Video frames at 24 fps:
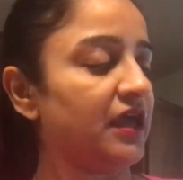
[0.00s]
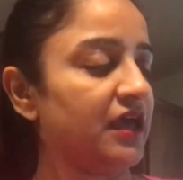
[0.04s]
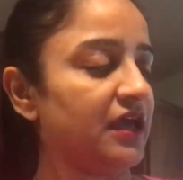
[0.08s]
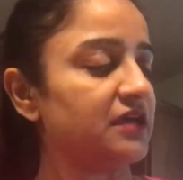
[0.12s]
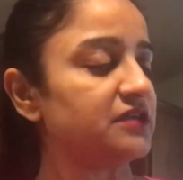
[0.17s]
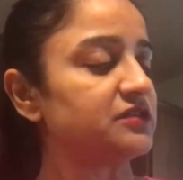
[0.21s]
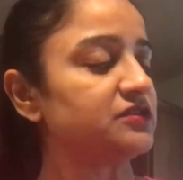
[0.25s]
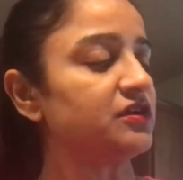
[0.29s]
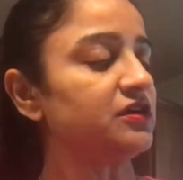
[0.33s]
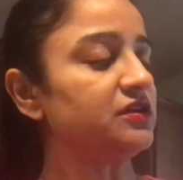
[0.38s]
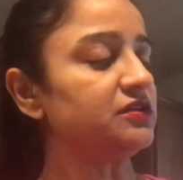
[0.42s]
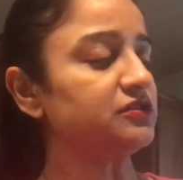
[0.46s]

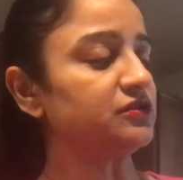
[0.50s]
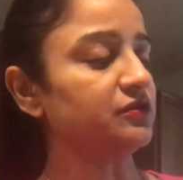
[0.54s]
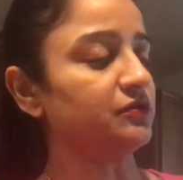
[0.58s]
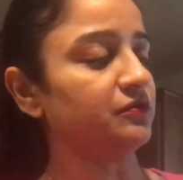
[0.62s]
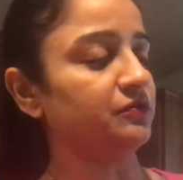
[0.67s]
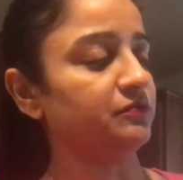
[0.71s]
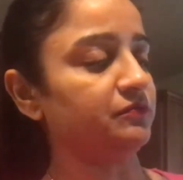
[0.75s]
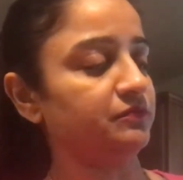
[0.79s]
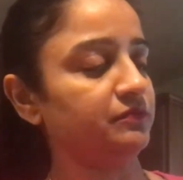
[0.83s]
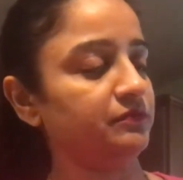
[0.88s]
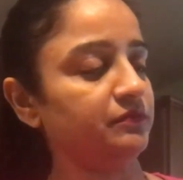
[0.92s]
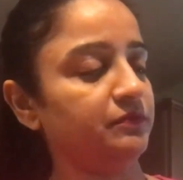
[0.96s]
It's
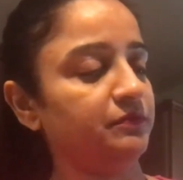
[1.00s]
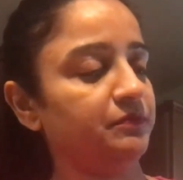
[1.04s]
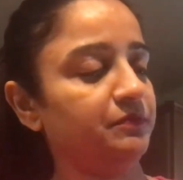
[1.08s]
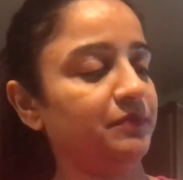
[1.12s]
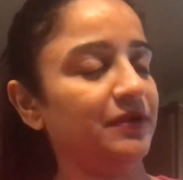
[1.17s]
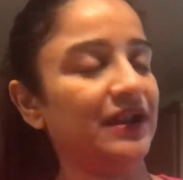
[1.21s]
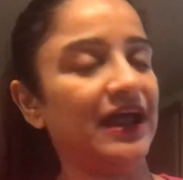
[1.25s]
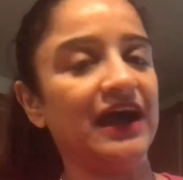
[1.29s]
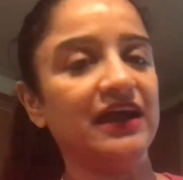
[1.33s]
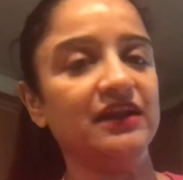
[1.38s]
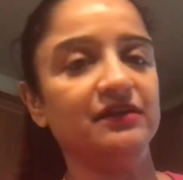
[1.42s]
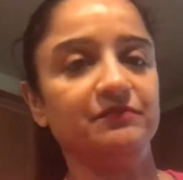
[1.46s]
also
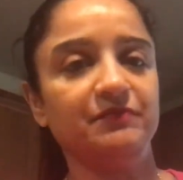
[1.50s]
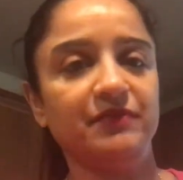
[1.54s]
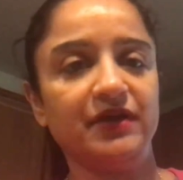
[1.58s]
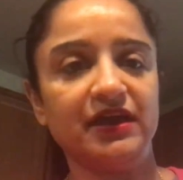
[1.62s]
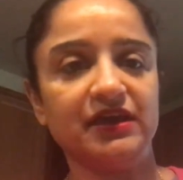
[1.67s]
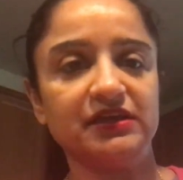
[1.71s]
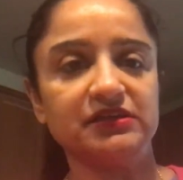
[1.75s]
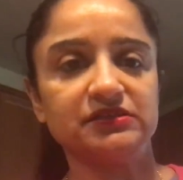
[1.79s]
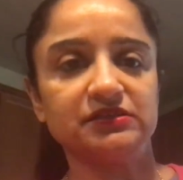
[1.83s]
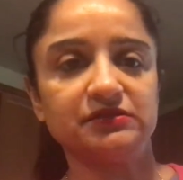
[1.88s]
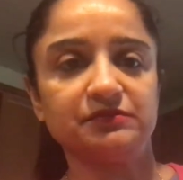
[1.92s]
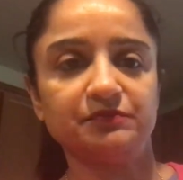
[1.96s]

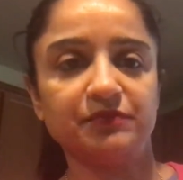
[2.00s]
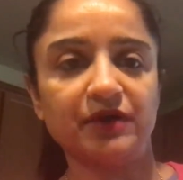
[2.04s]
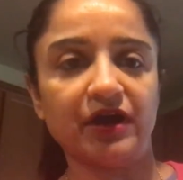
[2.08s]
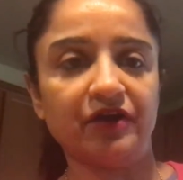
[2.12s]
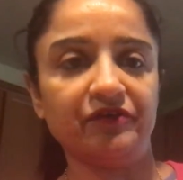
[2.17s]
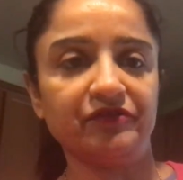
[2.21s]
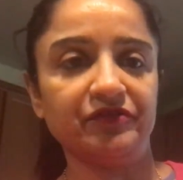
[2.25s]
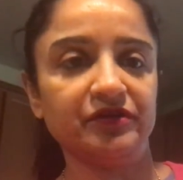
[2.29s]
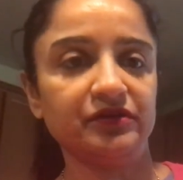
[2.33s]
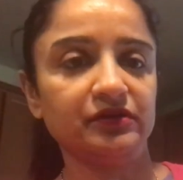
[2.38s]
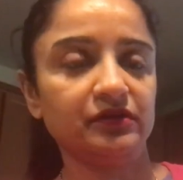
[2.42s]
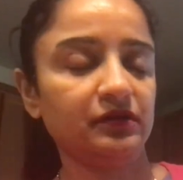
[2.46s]
plant-based
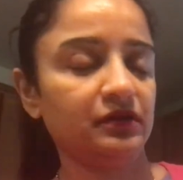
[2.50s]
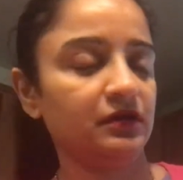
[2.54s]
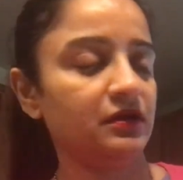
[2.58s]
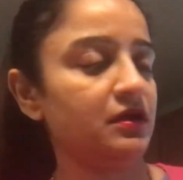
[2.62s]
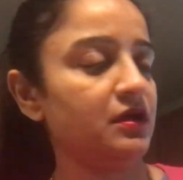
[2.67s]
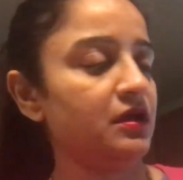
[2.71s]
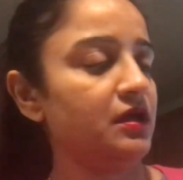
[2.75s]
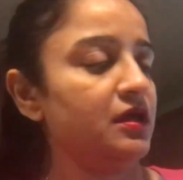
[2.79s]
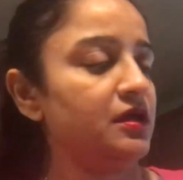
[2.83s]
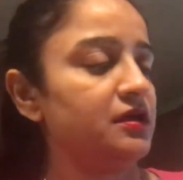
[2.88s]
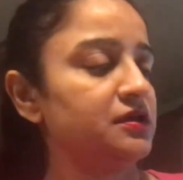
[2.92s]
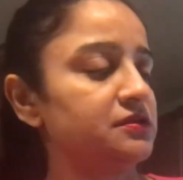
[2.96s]
powder,
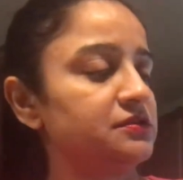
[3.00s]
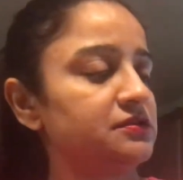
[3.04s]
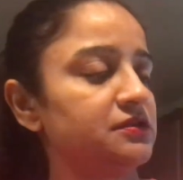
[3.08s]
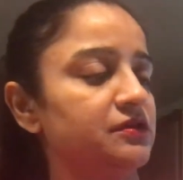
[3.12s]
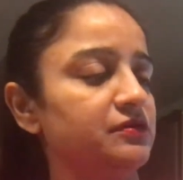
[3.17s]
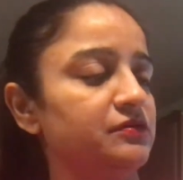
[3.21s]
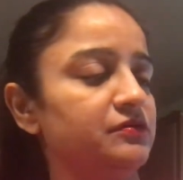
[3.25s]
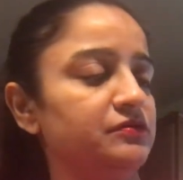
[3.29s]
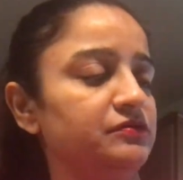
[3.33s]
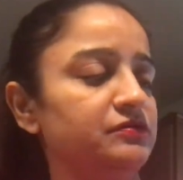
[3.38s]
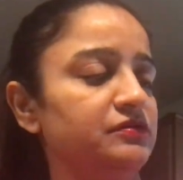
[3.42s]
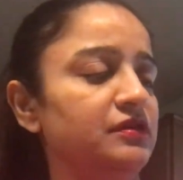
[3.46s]

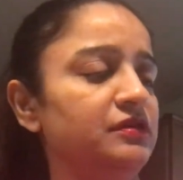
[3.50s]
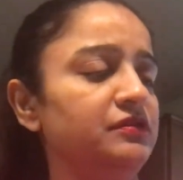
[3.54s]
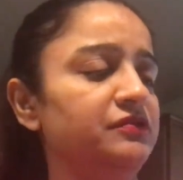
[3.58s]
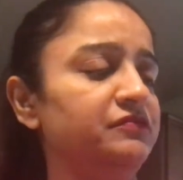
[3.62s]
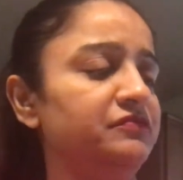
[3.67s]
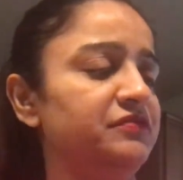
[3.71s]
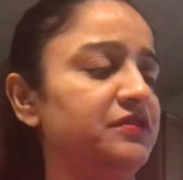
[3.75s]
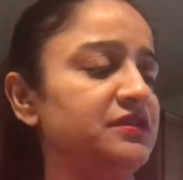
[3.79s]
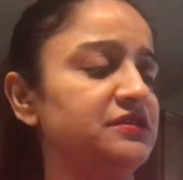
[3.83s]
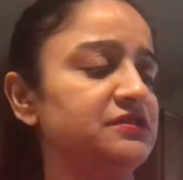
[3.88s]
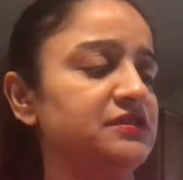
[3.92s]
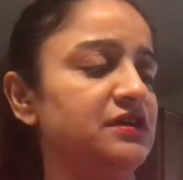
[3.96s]
so none of
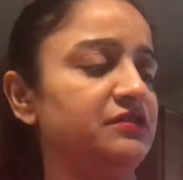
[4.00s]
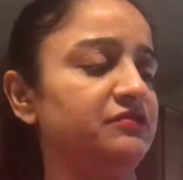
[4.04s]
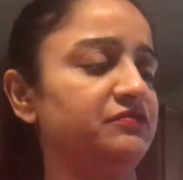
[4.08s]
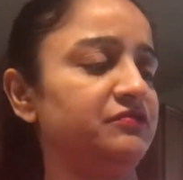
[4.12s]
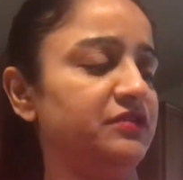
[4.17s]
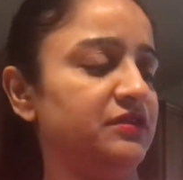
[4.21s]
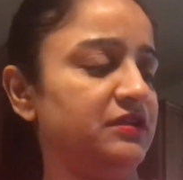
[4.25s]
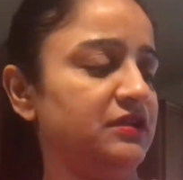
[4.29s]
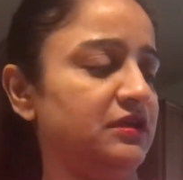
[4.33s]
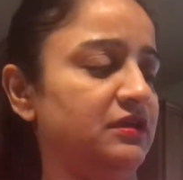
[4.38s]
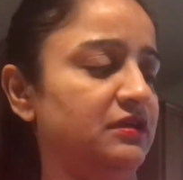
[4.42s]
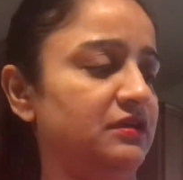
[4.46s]
these are
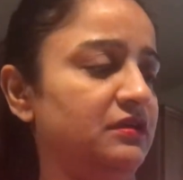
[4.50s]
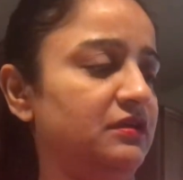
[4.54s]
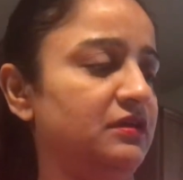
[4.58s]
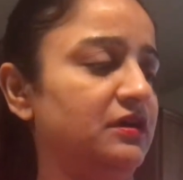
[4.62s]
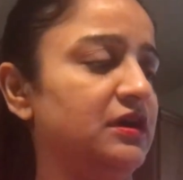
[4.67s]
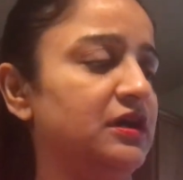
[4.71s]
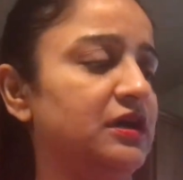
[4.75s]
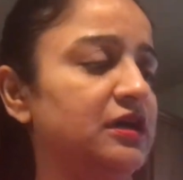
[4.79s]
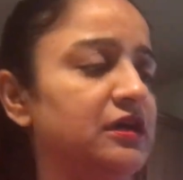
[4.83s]
really